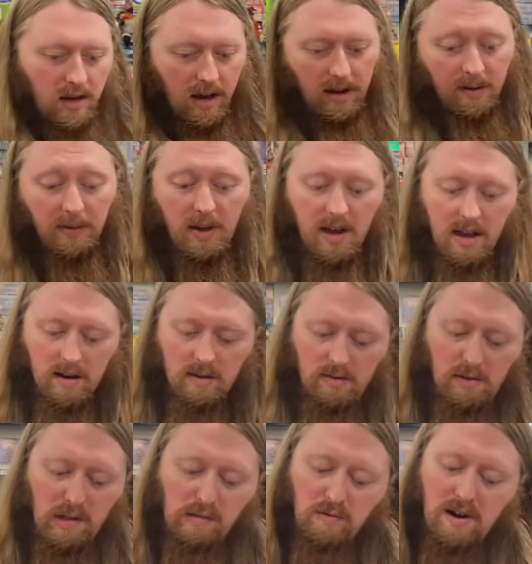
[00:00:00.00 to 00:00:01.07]
And then
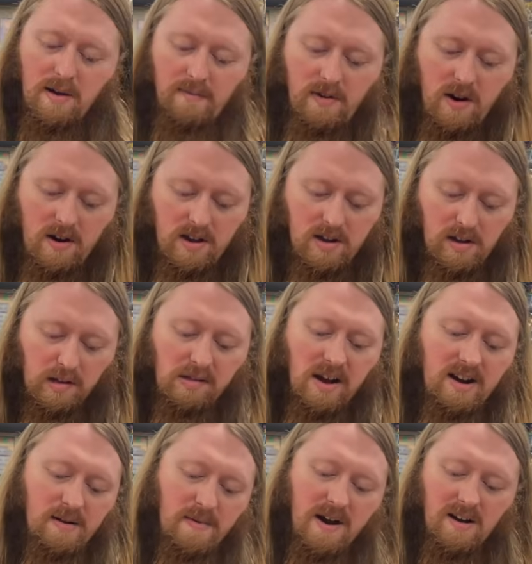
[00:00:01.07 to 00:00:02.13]
this one I'm very
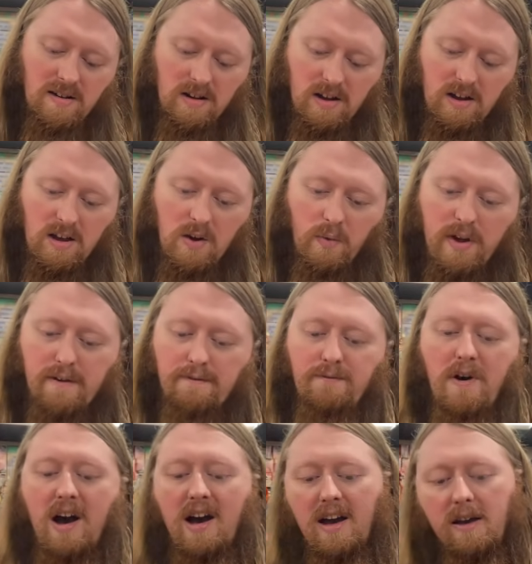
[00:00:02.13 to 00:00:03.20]
excited about. We have
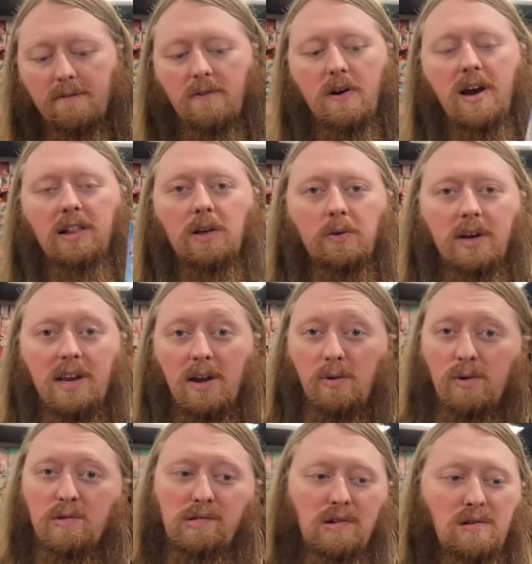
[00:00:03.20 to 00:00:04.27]
five Hello Kitty
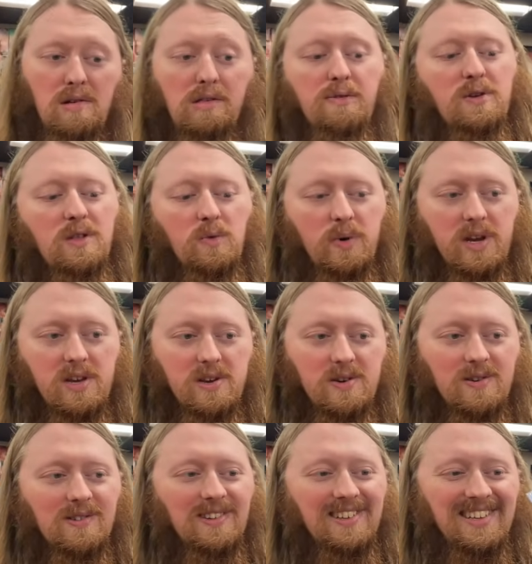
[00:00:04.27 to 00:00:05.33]
Cruisers for the Wii
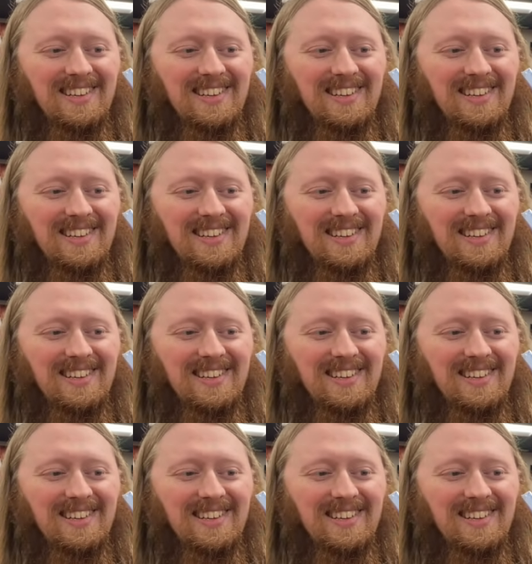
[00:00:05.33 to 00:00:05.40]
U.